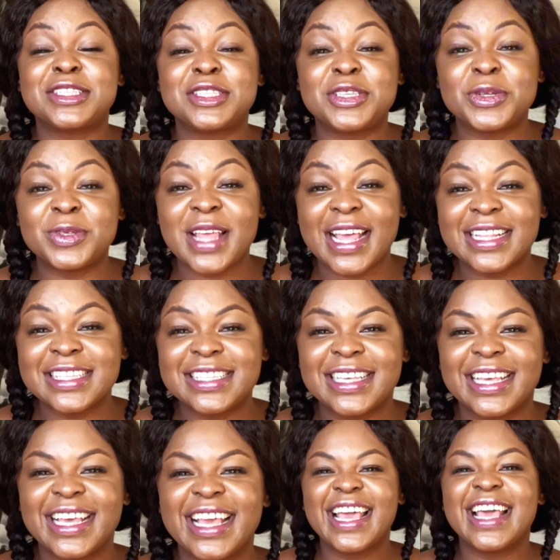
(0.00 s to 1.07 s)

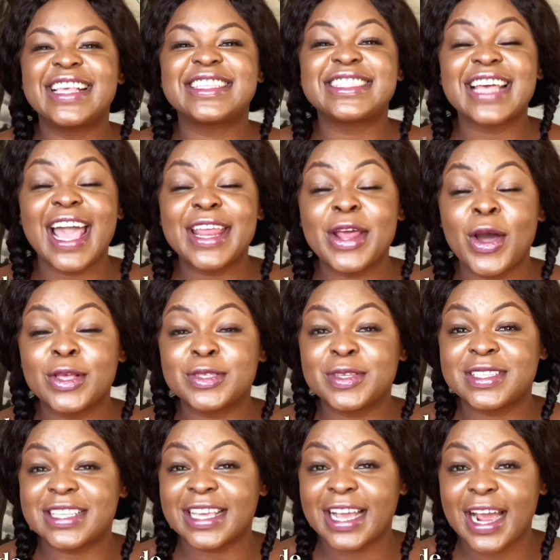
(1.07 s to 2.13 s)
student, a side
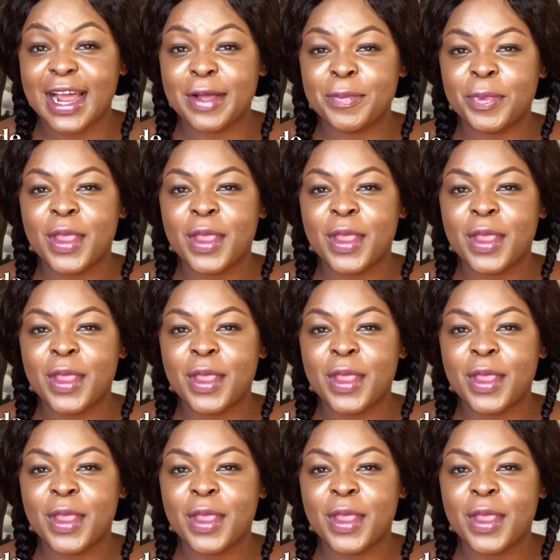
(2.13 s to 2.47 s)
hustle seeker,